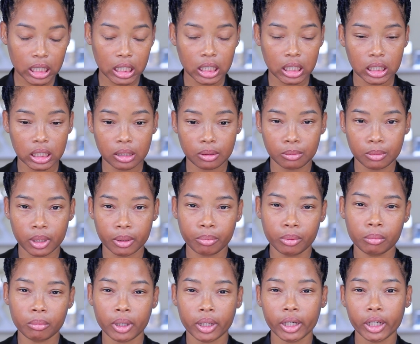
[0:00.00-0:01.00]
I
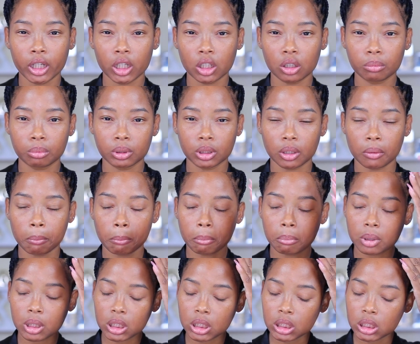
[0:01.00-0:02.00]
put my hair up in a
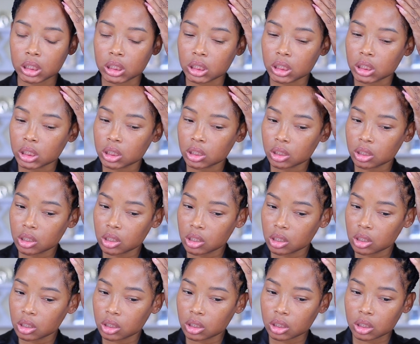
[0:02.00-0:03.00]
bun
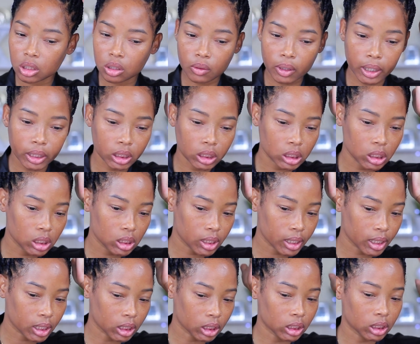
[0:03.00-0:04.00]
so I could
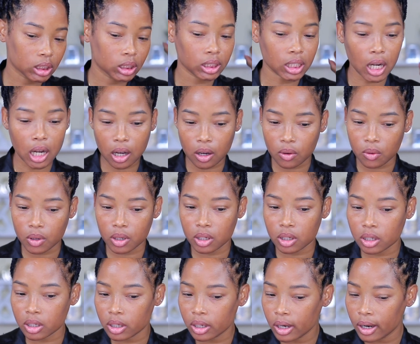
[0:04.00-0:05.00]
take a
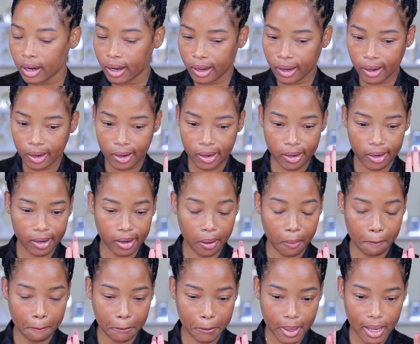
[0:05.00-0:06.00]
shower, and
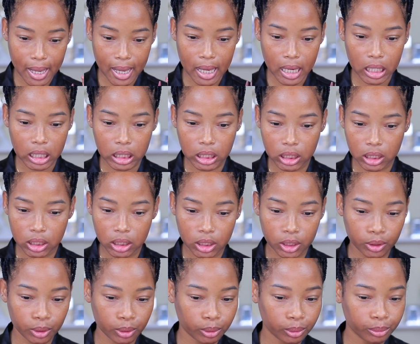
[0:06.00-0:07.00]
I'm back
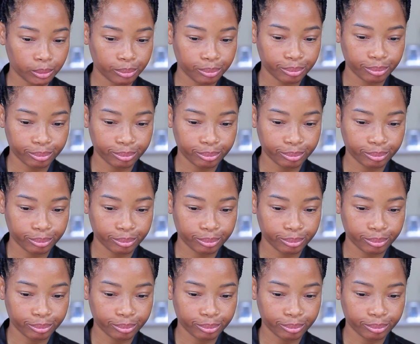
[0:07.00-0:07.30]
to,